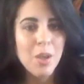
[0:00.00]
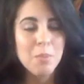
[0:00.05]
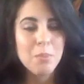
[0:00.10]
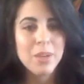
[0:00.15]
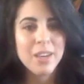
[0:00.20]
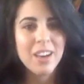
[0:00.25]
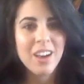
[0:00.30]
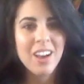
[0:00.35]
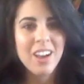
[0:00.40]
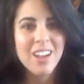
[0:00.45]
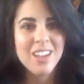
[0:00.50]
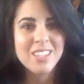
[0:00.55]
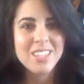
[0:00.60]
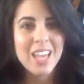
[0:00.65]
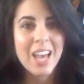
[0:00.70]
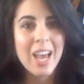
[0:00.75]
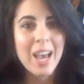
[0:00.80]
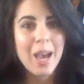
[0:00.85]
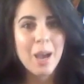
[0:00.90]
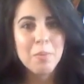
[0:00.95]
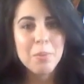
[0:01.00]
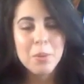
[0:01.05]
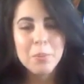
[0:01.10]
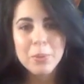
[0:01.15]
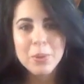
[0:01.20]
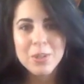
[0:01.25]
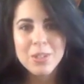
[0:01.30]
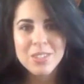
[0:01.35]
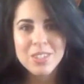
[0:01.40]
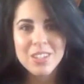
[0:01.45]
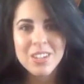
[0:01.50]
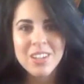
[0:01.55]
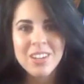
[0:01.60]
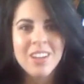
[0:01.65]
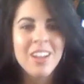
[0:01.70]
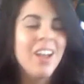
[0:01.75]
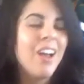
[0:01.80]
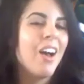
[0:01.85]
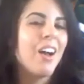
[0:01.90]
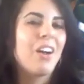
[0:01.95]
Because a happy
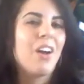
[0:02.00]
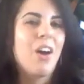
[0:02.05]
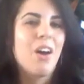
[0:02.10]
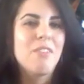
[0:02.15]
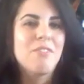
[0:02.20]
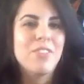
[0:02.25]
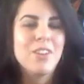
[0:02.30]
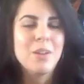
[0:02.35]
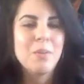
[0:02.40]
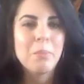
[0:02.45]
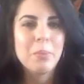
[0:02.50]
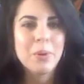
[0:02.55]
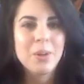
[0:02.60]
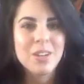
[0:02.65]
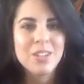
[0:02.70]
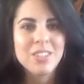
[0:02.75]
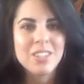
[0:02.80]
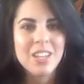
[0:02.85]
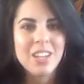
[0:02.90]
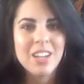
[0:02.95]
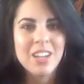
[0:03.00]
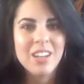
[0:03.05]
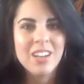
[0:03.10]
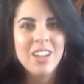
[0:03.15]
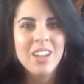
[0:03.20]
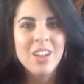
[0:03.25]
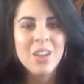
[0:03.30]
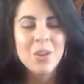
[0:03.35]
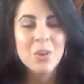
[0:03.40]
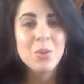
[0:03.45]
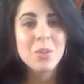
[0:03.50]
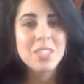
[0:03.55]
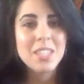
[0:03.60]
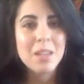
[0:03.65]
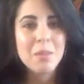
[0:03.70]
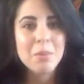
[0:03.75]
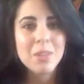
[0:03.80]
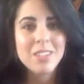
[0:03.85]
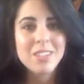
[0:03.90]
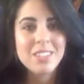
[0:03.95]
person, a confident person, who is
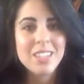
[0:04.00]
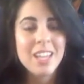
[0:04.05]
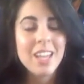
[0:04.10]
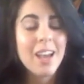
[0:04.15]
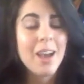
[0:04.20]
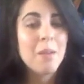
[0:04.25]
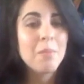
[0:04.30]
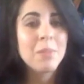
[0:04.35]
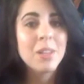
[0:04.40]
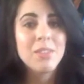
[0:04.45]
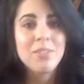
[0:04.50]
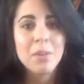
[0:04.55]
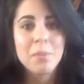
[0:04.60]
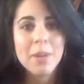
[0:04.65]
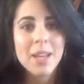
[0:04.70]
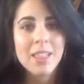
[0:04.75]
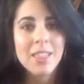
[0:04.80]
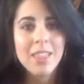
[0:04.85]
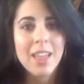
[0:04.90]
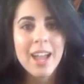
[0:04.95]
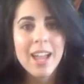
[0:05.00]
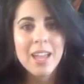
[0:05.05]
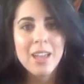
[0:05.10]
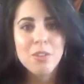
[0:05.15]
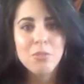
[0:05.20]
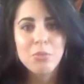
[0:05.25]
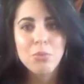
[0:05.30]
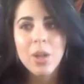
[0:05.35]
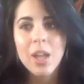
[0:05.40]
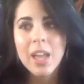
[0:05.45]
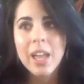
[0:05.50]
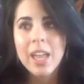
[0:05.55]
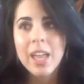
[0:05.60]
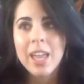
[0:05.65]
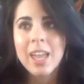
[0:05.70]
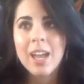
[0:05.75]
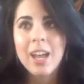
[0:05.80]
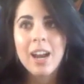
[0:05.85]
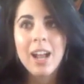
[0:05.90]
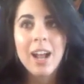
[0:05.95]
able to say, I'm living my life,
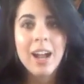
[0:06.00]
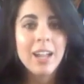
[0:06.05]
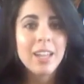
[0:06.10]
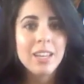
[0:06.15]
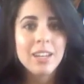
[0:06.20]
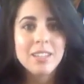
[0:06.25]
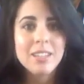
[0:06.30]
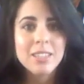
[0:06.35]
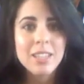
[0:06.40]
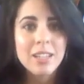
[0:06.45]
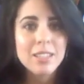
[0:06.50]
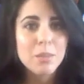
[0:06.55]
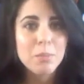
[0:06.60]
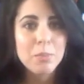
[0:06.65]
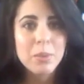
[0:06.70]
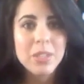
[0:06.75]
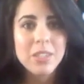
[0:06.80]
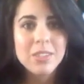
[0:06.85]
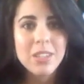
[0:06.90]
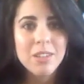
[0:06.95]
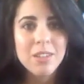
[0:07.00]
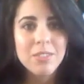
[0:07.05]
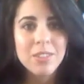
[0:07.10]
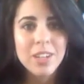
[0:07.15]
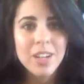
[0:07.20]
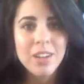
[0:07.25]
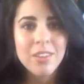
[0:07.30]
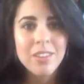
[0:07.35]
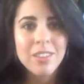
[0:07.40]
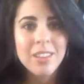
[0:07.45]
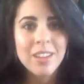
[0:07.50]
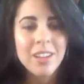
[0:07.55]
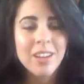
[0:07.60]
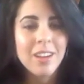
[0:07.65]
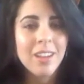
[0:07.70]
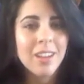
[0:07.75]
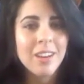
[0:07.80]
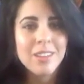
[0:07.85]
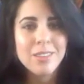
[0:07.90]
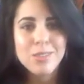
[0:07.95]
and I eat a slice of pizza every now and then,
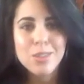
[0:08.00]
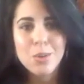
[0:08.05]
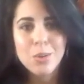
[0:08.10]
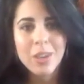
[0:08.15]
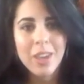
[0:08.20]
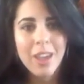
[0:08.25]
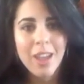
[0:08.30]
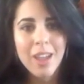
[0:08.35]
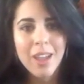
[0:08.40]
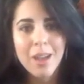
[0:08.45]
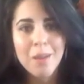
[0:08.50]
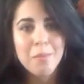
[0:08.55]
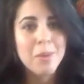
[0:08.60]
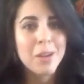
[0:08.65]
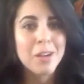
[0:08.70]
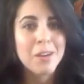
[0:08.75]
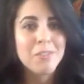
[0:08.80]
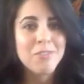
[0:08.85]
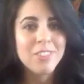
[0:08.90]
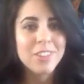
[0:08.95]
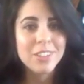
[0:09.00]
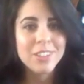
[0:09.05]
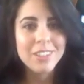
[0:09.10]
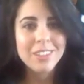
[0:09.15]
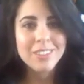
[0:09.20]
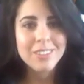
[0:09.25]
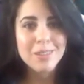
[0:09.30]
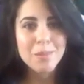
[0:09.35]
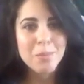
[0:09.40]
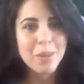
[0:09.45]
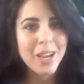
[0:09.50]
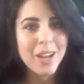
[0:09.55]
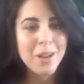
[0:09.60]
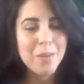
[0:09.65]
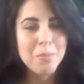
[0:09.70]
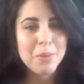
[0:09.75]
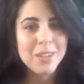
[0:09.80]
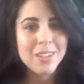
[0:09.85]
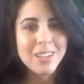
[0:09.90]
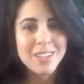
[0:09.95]
and it's okay, I'm not going to feel guilty about
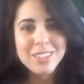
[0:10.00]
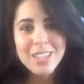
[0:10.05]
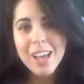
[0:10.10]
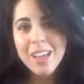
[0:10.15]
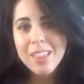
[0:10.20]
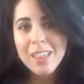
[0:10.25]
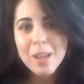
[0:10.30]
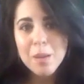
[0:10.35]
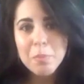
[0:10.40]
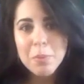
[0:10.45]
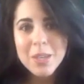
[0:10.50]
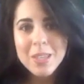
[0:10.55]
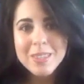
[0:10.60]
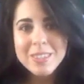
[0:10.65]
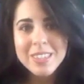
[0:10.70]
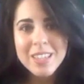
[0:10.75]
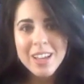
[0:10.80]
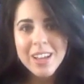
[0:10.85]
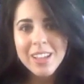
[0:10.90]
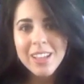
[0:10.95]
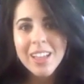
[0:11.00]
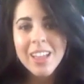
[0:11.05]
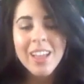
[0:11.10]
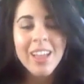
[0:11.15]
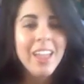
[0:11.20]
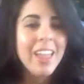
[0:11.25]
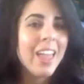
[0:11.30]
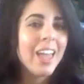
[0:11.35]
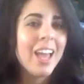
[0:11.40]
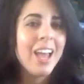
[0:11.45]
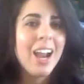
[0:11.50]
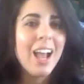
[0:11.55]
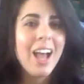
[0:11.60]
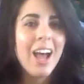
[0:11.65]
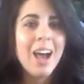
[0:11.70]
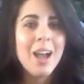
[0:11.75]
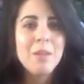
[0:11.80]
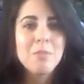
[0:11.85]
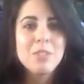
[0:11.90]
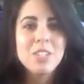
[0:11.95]
it because I like pizza, and
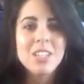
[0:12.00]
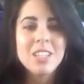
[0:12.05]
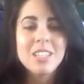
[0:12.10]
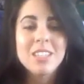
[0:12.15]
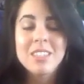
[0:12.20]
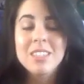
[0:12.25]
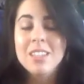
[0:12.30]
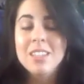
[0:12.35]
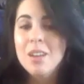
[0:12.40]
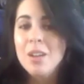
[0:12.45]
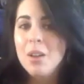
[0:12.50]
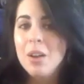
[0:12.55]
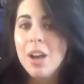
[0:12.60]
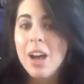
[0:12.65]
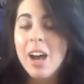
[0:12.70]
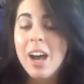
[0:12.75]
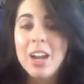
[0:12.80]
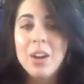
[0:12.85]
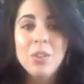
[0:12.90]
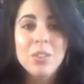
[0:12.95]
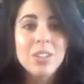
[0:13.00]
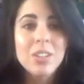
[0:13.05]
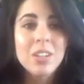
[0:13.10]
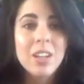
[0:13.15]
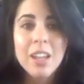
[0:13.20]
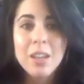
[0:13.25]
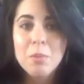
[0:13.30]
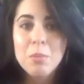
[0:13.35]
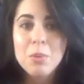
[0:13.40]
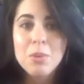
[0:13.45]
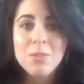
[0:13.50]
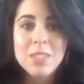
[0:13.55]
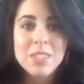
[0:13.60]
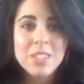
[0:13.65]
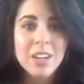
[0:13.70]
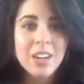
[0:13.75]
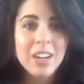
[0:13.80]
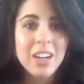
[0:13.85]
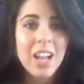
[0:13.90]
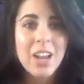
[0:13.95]
I don't look like a movie
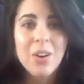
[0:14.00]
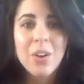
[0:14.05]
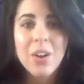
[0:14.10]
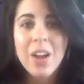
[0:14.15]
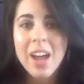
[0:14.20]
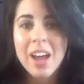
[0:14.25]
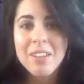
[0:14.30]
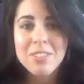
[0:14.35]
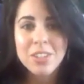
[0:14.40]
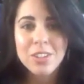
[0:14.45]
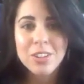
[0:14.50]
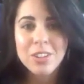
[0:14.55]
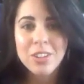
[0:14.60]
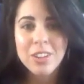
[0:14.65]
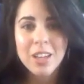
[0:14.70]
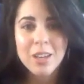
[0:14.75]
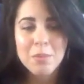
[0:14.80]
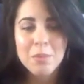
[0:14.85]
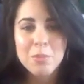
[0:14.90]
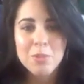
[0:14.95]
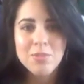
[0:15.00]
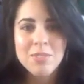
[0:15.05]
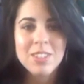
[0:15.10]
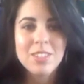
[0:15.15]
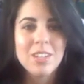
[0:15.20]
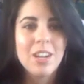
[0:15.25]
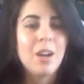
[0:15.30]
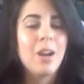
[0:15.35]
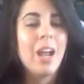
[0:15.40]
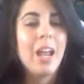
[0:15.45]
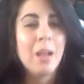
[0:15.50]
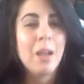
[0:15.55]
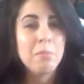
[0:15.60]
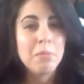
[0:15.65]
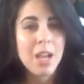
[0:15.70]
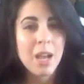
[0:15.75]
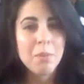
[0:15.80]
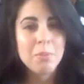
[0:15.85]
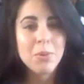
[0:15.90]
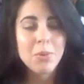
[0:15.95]
star, and I don't have to look like a movie star, and I'm
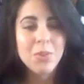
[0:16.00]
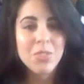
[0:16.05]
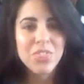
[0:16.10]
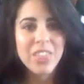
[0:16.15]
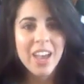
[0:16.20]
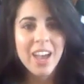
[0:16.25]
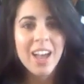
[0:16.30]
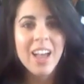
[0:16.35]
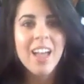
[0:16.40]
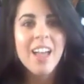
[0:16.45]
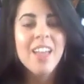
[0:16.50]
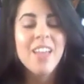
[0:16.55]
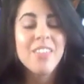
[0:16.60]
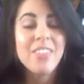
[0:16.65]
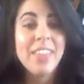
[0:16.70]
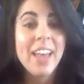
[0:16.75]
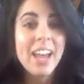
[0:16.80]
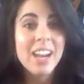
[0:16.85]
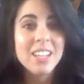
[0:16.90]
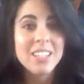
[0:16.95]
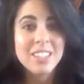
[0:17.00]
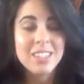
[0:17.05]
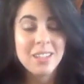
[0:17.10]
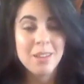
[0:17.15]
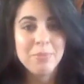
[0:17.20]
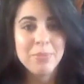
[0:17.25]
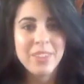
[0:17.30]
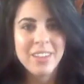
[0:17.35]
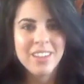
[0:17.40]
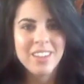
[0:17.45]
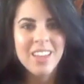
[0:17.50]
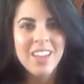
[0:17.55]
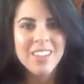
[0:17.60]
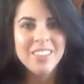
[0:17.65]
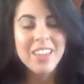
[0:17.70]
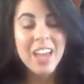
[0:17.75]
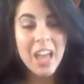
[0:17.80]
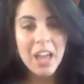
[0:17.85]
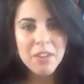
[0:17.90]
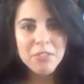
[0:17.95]
happy with that. That is something
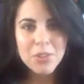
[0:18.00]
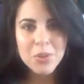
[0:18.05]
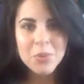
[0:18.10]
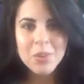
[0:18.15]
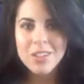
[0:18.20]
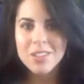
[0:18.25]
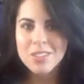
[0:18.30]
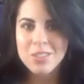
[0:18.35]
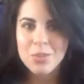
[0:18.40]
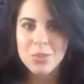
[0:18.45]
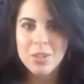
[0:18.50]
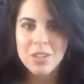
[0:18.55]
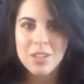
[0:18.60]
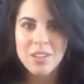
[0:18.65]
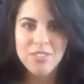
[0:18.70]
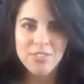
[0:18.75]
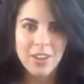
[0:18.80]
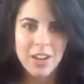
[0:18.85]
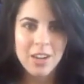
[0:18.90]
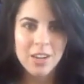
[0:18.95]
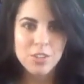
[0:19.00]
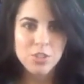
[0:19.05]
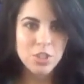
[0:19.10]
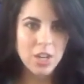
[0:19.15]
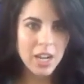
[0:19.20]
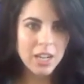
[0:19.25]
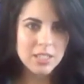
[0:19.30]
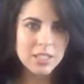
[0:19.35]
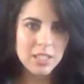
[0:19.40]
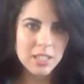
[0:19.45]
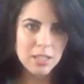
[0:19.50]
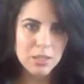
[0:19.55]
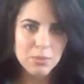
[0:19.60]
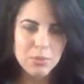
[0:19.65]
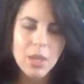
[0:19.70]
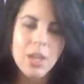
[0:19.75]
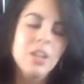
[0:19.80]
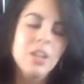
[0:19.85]
that everyone is going to find attractive.